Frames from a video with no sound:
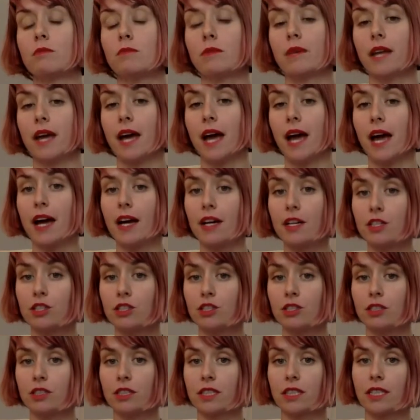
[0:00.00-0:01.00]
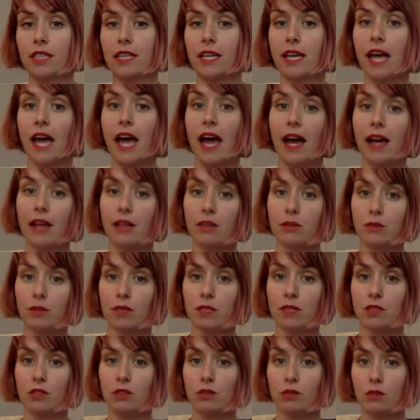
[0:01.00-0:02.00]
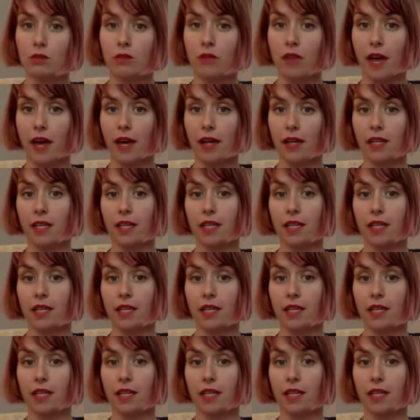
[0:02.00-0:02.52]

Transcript: But actually, as we do that,